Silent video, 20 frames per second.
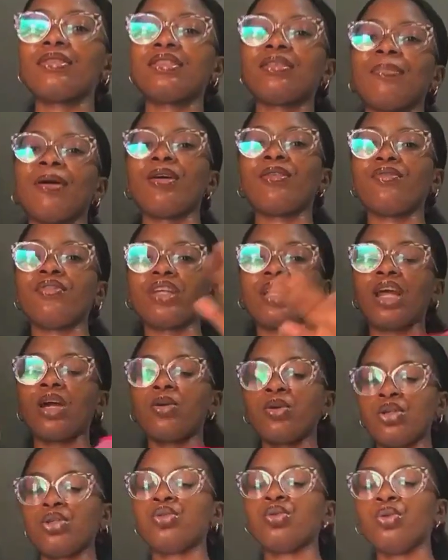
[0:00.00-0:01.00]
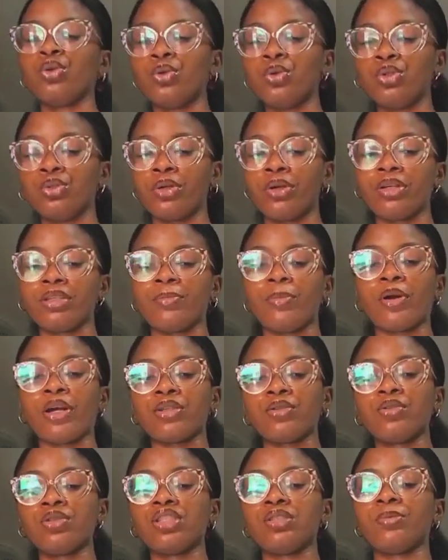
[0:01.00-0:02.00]
to my outfit. I only do gold jewelry, but I
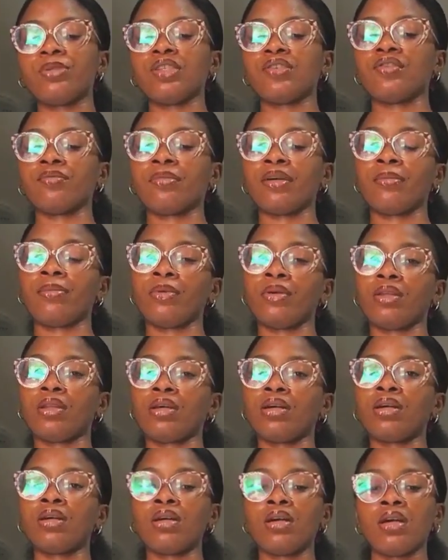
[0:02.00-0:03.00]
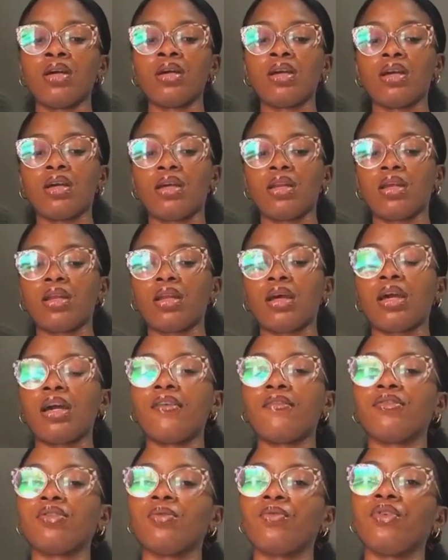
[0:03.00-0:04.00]
sold it because of my brother. And then I
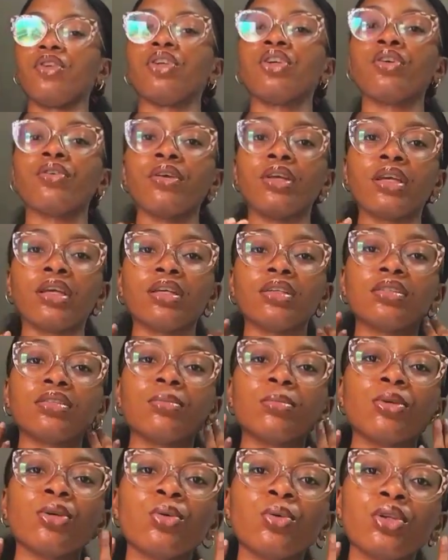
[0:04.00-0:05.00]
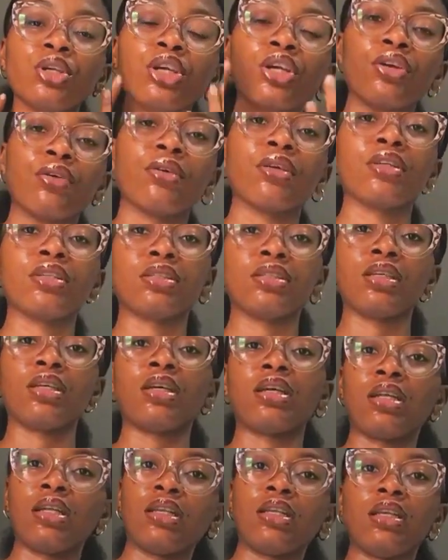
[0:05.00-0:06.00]
have some finger rings, some gold earrings,
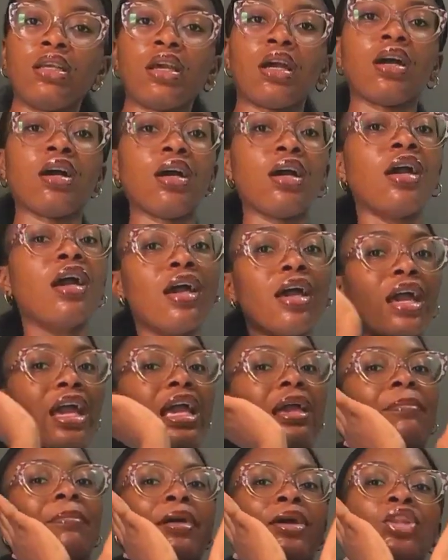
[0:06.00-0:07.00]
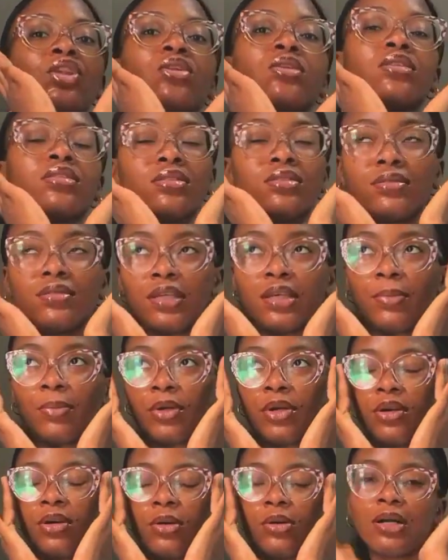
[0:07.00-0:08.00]
and yeah. And my
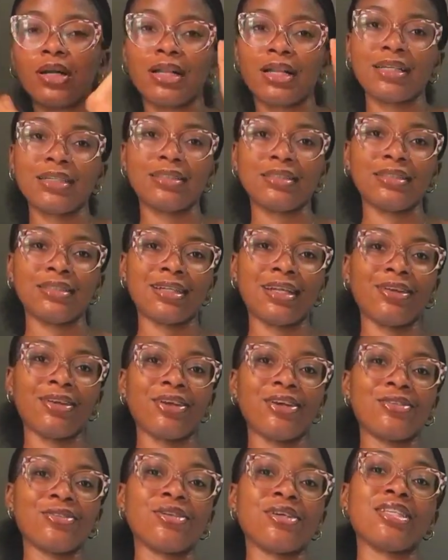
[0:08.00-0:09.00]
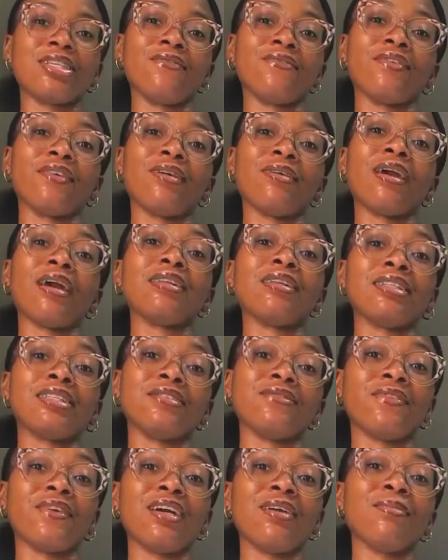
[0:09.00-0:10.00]
typical glasses, I can identify,
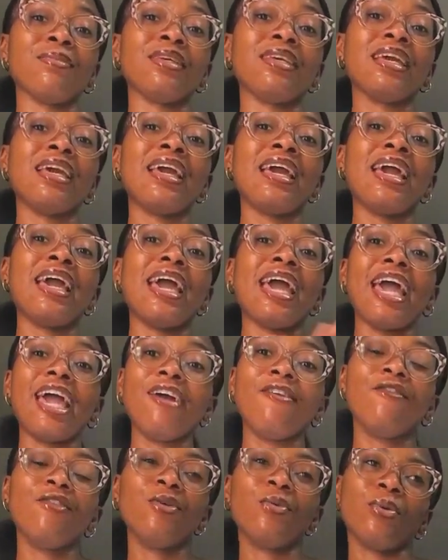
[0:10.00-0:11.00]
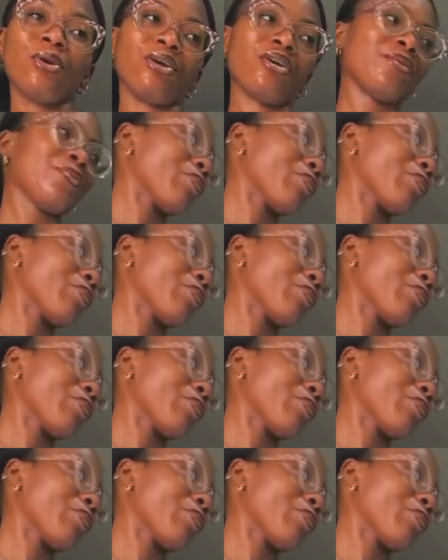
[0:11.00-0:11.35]
identify me everywhere.